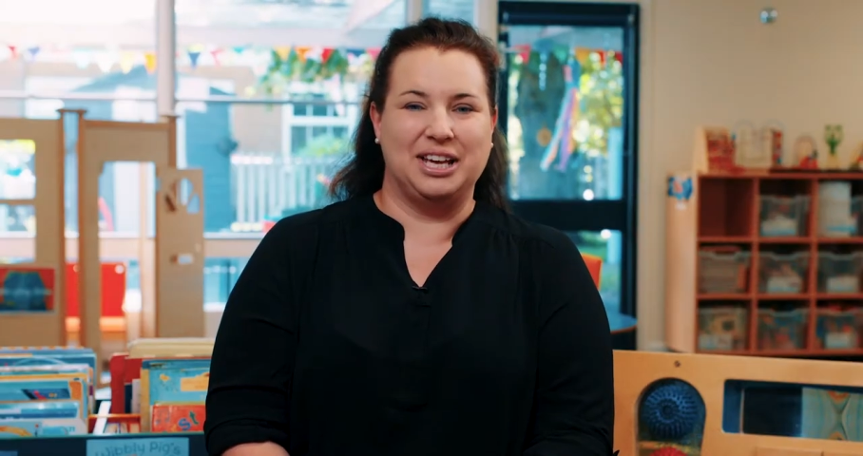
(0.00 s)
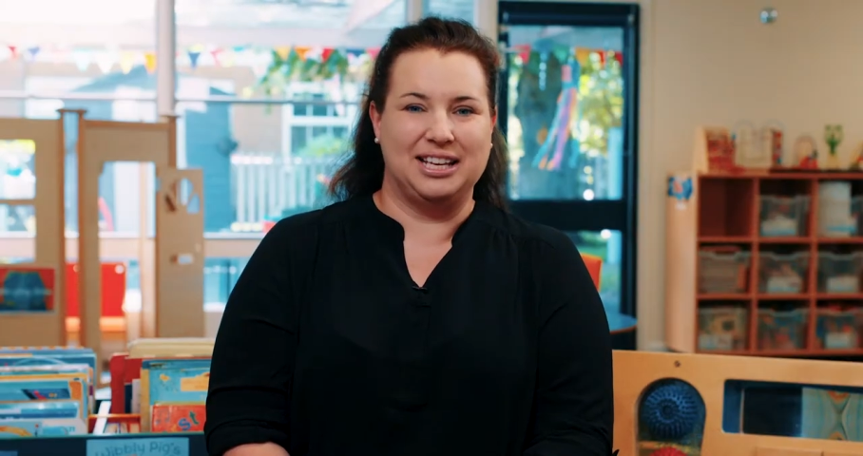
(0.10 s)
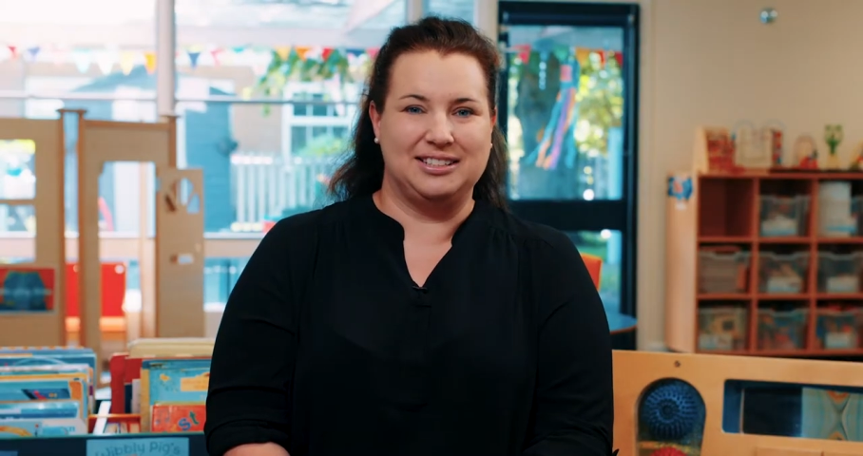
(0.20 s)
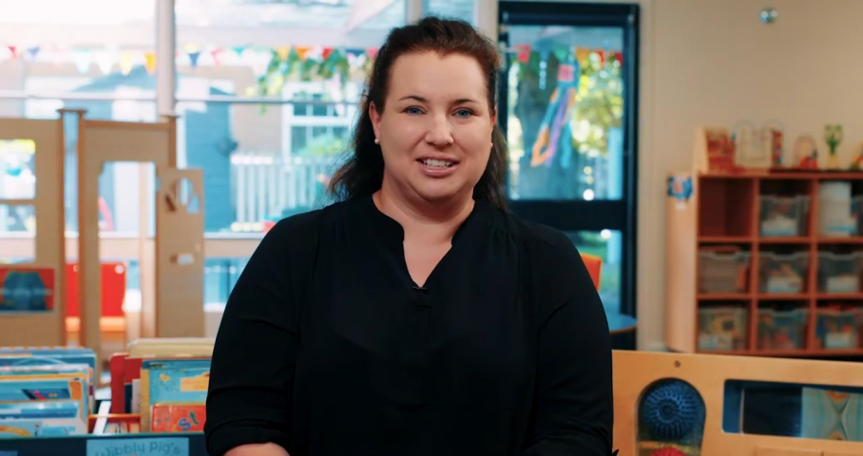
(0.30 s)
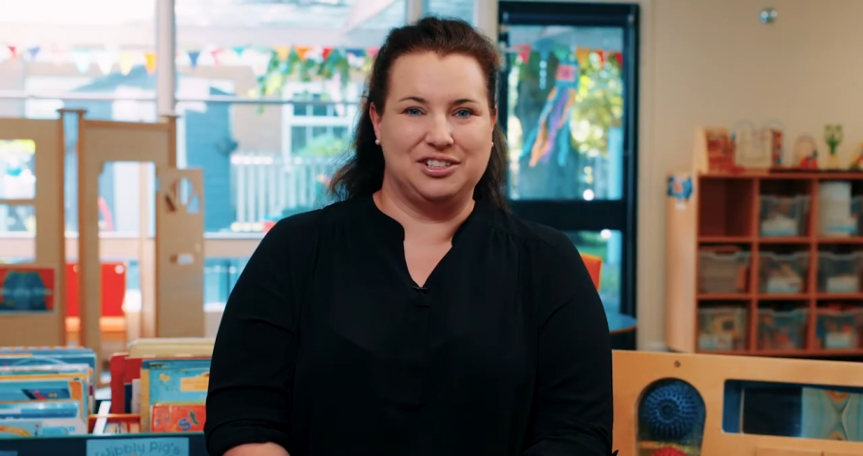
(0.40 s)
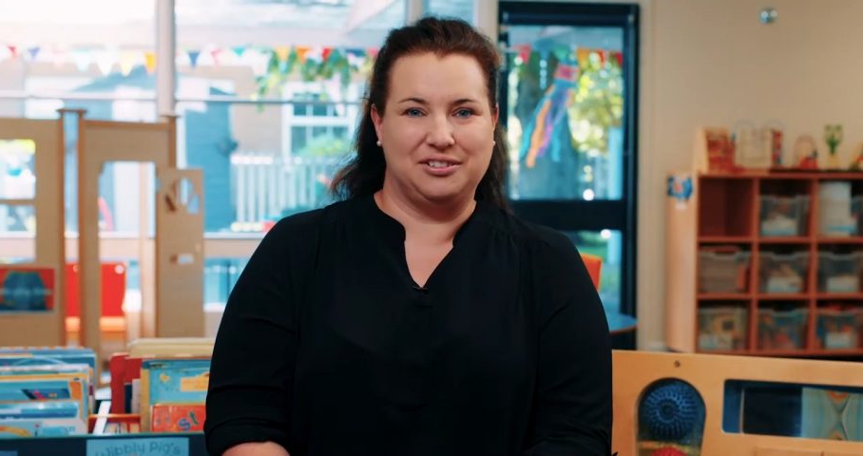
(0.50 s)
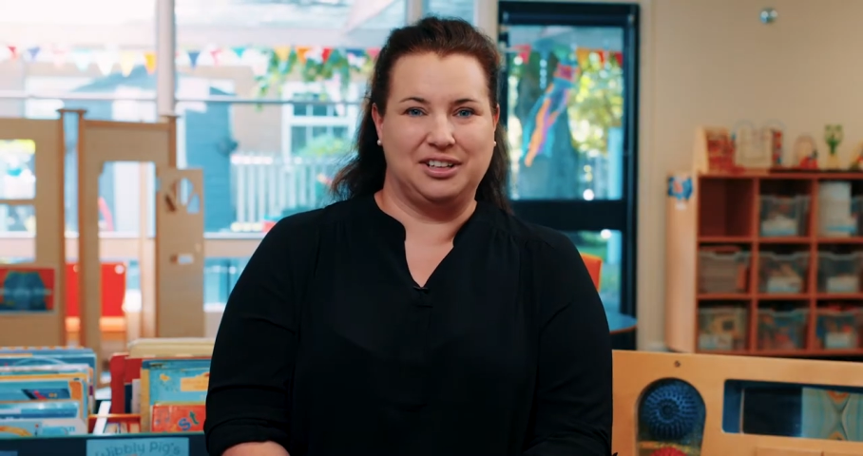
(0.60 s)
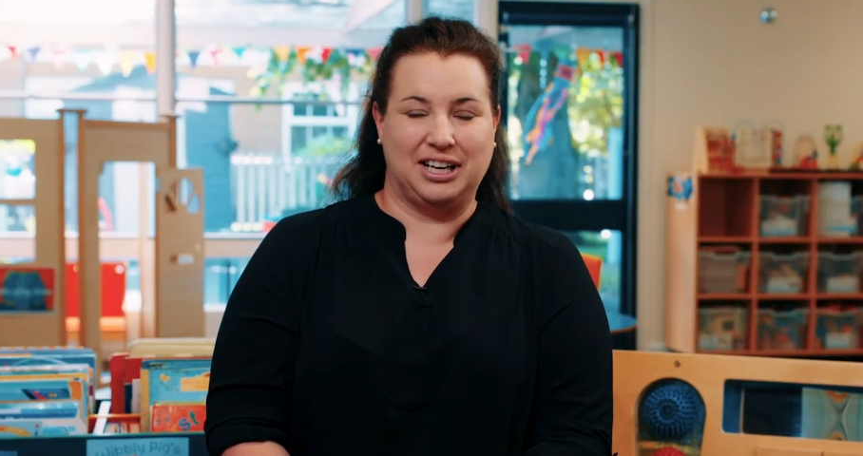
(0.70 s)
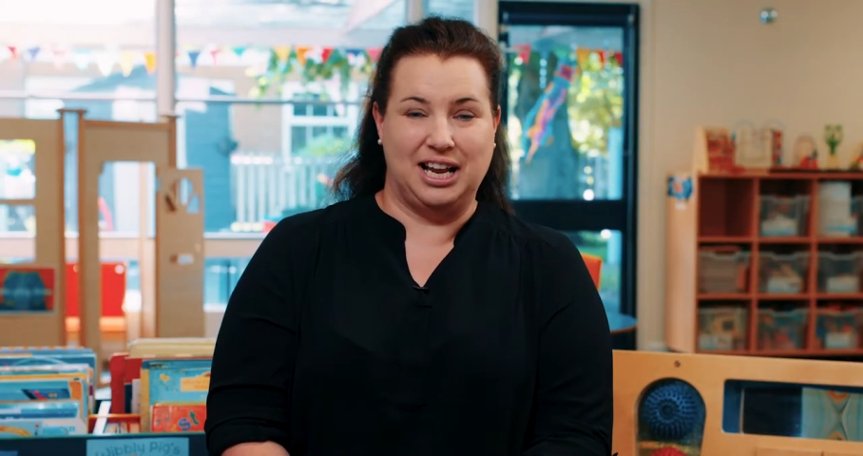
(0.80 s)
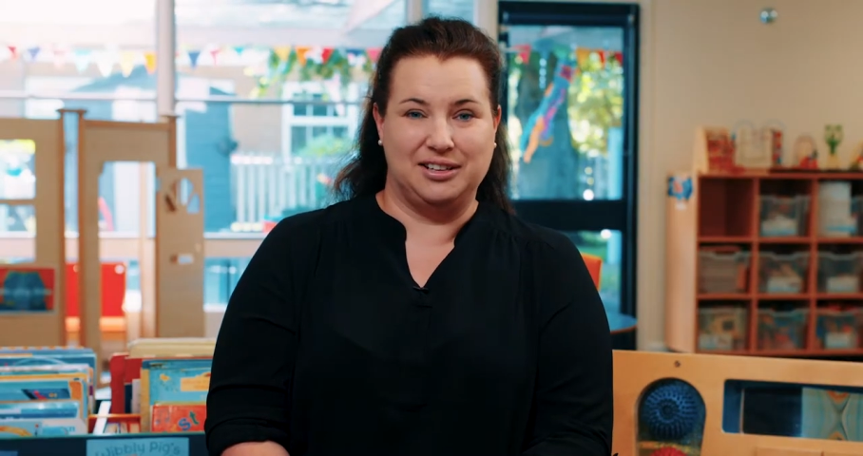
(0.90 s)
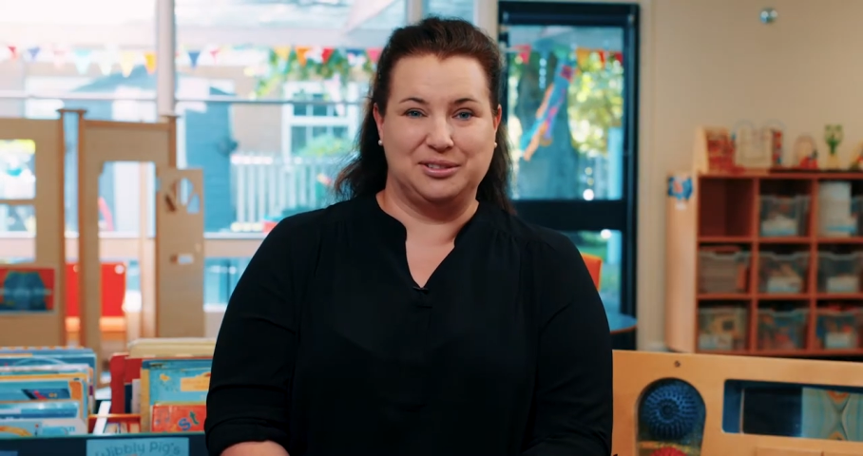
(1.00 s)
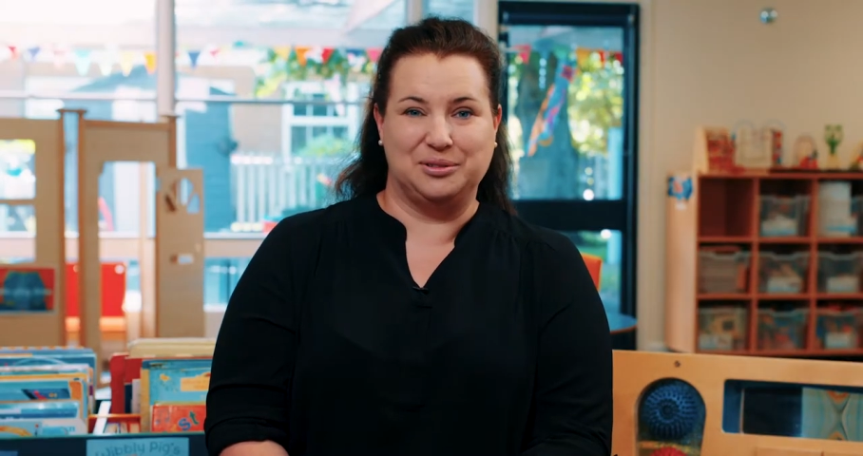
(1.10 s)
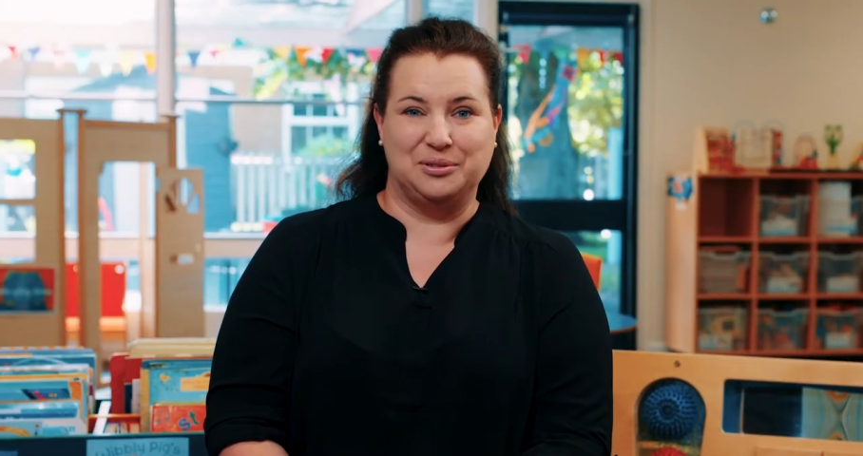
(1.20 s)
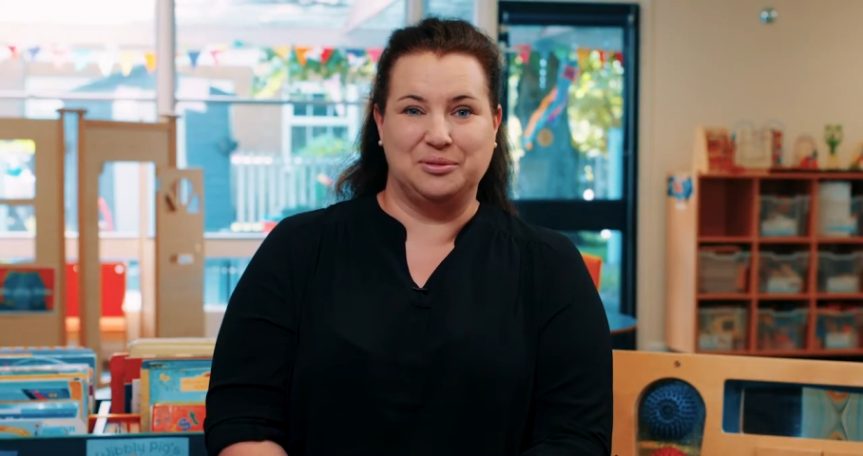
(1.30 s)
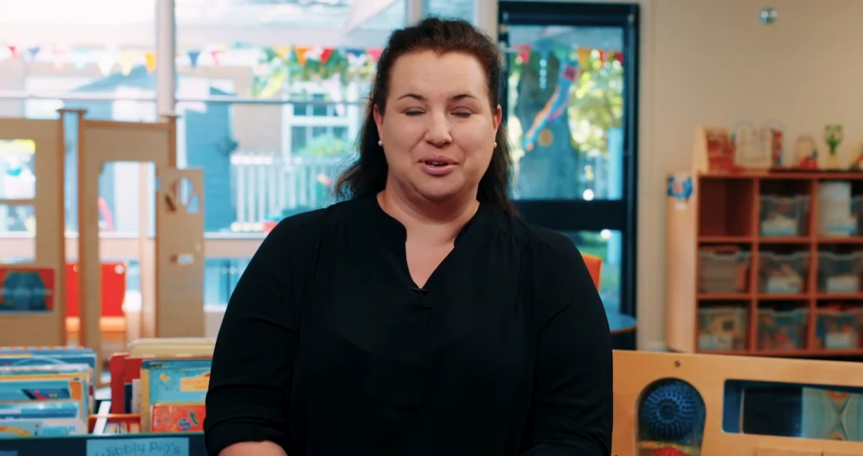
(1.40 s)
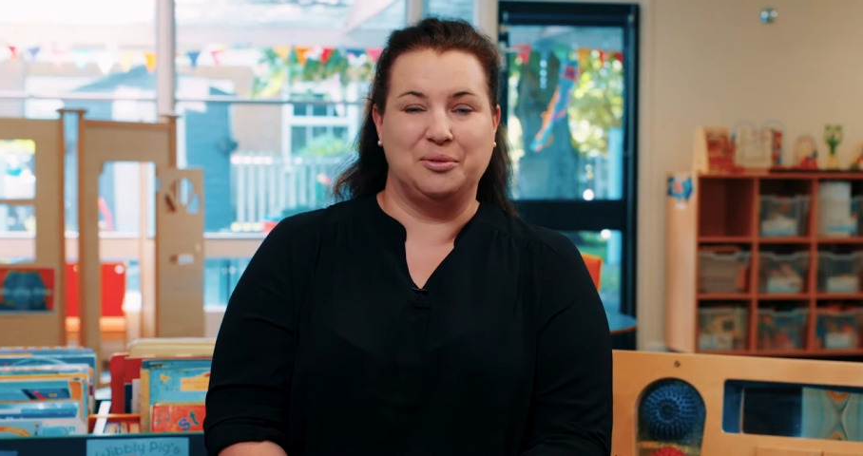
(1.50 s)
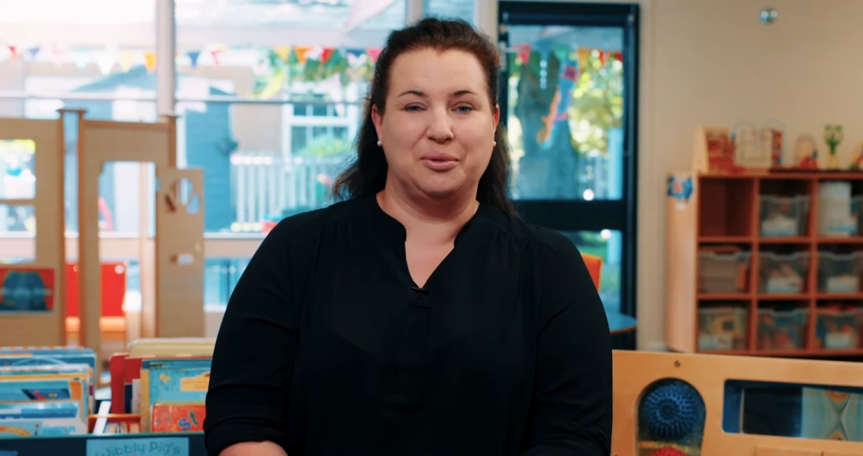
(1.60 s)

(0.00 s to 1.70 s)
head teacher at the Clare School.